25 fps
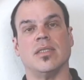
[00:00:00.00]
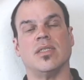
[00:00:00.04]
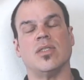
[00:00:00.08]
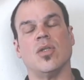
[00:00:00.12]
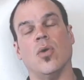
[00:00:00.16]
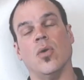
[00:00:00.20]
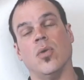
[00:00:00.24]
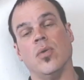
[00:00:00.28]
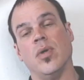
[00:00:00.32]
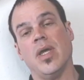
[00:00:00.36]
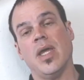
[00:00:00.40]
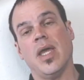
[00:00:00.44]

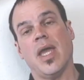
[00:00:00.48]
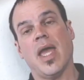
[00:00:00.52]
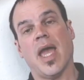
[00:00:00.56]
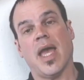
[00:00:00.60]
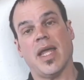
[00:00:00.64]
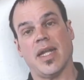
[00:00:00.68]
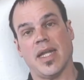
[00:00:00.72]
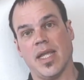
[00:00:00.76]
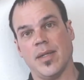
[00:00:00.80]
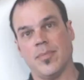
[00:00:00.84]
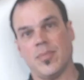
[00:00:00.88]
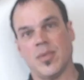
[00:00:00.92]
So
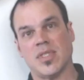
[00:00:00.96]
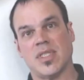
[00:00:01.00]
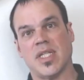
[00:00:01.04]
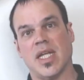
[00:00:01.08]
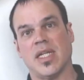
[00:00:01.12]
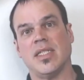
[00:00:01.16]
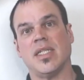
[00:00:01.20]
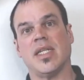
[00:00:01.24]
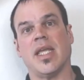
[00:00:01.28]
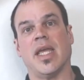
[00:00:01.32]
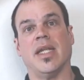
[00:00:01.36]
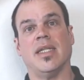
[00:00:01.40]
at
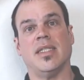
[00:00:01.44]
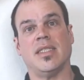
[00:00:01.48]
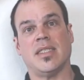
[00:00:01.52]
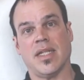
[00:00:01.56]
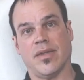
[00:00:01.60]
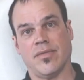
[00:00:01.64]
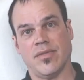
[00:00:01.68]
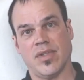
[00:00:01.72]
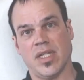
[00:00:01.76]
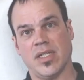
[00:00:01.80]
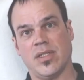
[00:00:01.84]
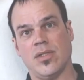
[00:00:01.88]
8% again,
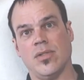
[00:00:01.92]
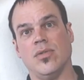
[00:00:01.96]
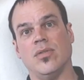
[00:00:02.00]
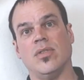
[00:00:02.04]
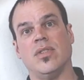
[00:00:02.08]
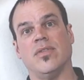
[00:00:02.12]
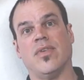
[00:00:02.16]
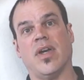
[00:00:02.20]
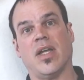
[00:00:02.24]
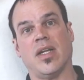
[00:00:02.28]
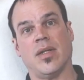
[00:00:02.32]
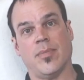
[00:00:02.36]
72
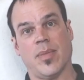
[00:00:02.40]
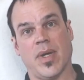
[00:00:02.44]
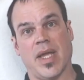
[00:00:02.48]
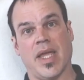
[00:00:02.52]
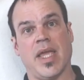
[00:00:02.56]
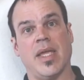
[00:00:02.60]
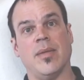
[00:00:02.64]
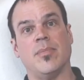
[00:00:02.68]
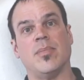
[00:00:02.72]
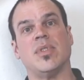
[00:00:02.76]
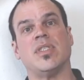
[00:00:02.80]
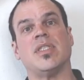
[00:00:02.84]
divided
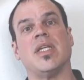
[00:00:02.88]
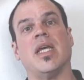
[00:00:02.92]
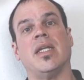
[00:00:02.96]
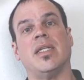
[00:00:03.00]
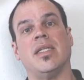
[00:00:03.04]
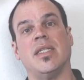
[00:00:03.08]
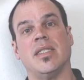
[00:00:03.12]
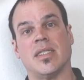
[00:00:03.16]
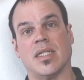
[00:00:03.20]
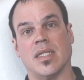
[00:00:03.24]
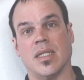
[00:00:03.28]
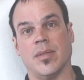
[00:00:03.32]
by
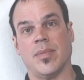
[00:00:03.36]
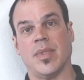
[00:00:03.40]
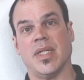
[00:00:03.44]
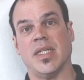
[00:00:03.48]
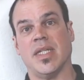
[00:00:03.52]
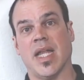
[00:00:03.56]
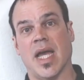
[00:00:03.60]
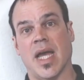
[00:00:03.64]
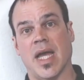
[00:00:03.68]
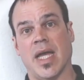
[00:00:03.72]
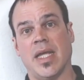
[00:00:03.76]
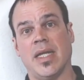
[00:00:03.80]
8% is going to be
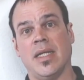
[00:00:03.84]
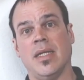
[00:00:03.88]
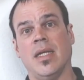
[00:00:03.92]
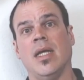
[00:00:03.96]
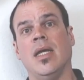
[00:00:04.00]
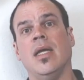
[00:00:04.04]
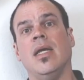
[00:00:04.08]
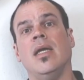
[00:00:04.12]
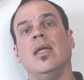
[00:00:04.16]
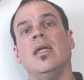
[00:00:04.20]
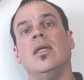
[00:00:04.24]
9.